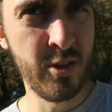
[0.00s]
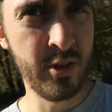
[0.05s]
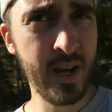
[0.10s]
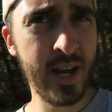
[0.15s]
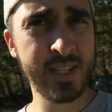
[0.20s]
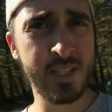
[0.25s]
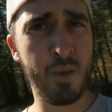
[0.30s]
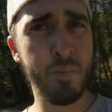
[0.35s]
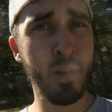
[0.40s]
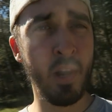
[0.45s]
You
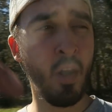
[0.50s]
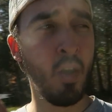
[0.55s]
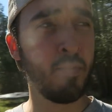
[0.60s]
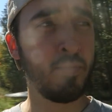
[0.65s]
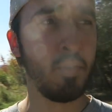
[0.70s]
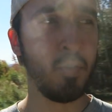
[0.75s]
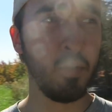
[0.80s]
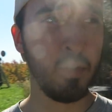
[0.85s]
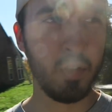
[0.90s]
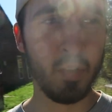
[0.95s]
guys let me know
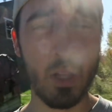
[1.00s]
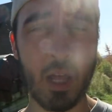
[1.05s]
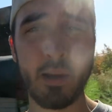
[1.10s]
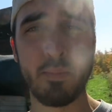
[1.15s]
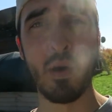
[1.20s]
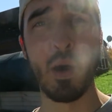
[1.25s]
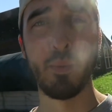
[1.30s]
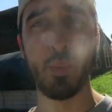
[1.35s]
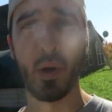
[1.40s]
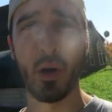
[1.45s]
if you, you
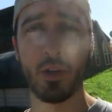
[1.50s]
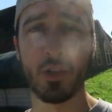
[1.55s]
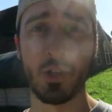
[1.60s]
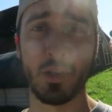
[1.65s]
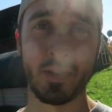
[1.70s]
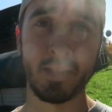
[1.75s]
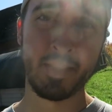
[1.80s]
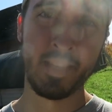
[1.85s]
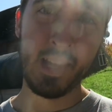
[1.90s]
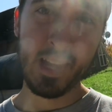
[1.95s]
like my
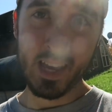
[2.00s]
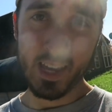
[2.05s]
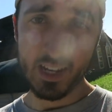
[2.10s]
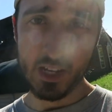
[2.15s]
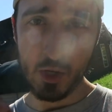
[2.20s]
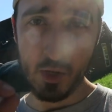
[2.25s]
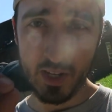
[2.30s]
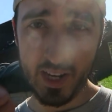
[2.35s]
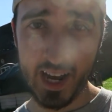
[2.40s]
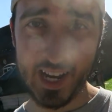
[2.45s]
purchase.
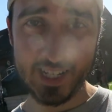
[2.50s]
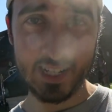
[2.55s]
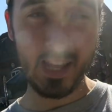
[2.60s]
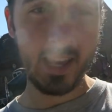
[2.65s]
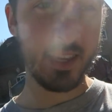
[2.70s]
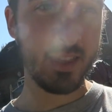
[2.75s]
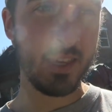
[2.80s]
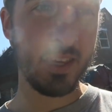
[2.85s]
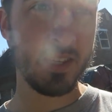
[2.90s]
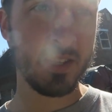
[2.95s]
Do you guys
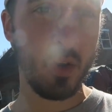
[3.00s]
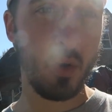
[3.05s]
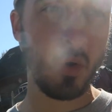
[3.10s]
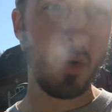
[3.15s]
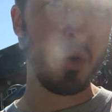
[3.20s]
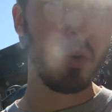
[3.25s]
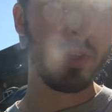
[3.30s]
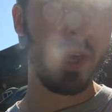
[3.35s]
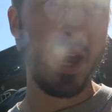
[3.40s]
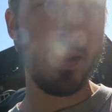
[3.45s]
like these
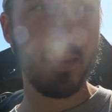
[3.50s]
old